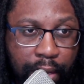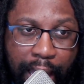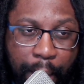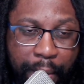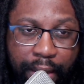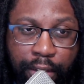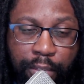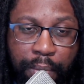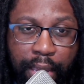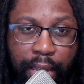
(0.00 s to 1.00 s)
I'm not going
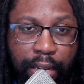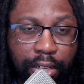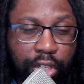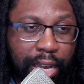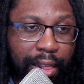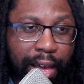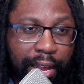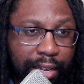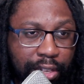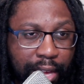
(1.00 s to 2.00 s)
to shell out
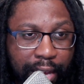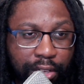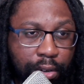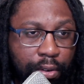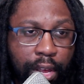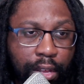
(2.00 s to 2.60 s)
extra